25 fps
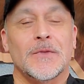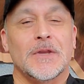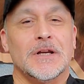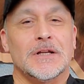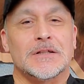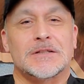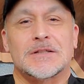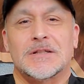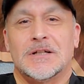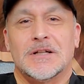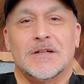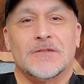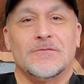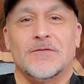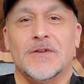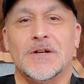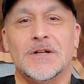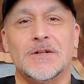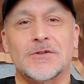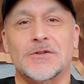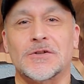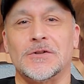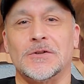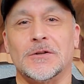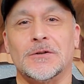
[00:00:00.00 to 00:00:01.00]
It's an
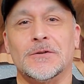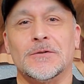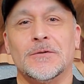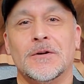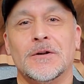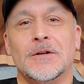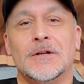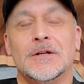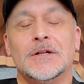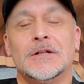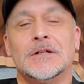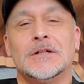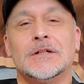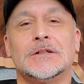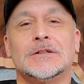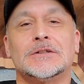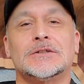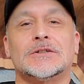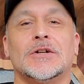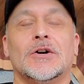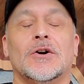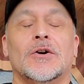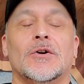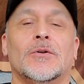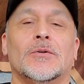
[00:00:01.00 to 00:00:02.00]
adventure.
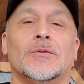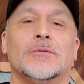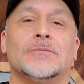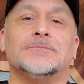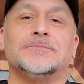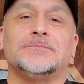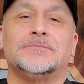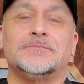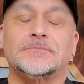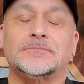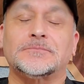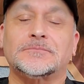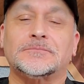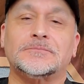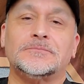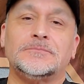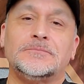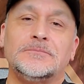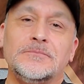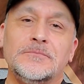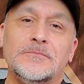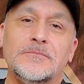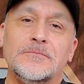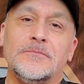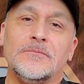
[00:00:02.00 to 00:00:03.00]
So
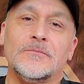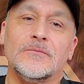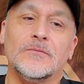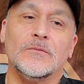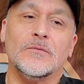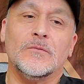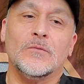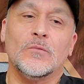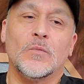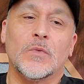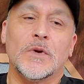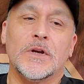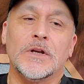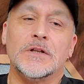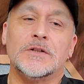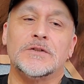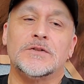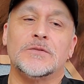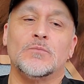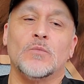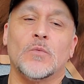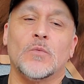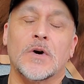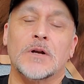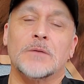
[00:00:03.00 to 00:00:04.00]

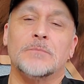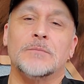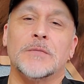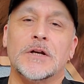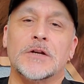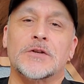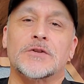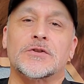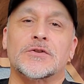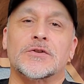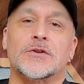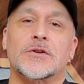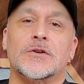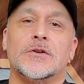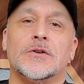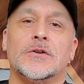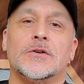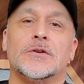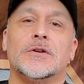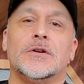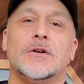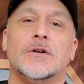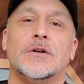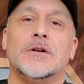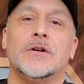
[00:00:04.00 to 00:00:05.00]
we want to make
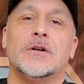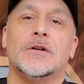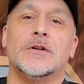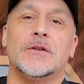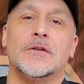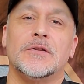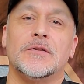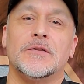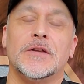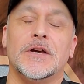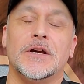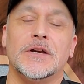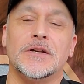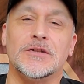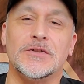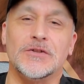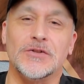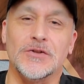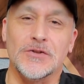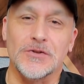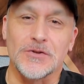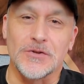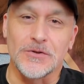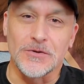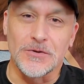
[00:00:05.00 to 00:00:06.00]
sure that
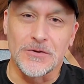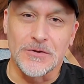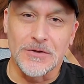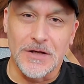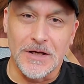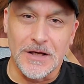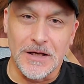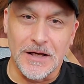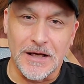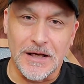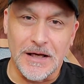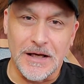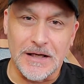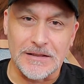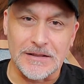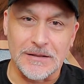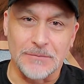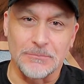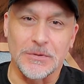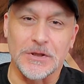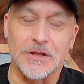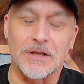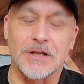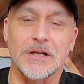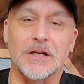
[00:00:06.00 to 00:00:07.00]
you, as
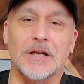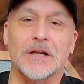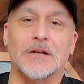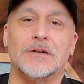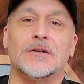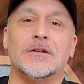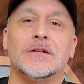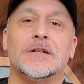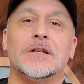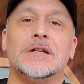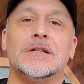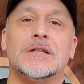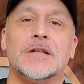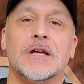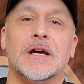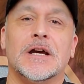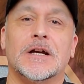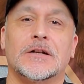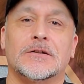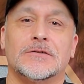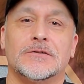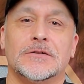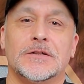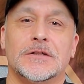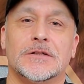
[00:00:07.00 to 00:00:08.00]
a beginner
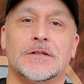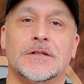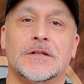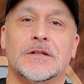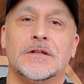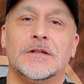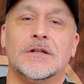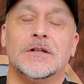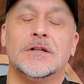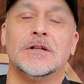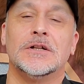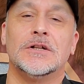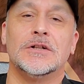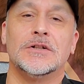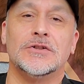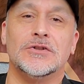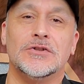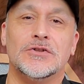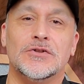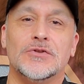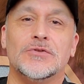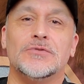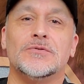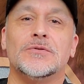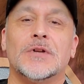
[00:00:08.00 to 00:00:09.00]
detectorist,
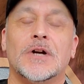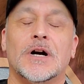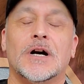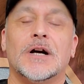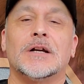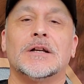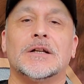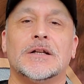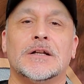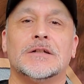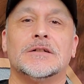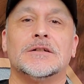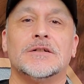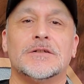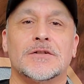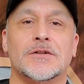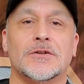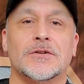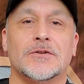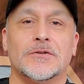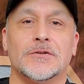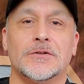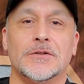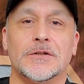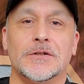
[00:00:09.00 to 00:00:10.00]
do not get
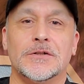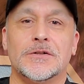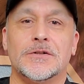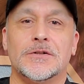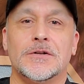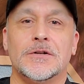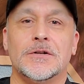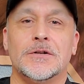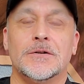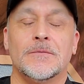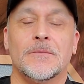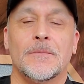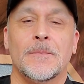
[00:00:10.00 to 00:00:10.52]
discouraged.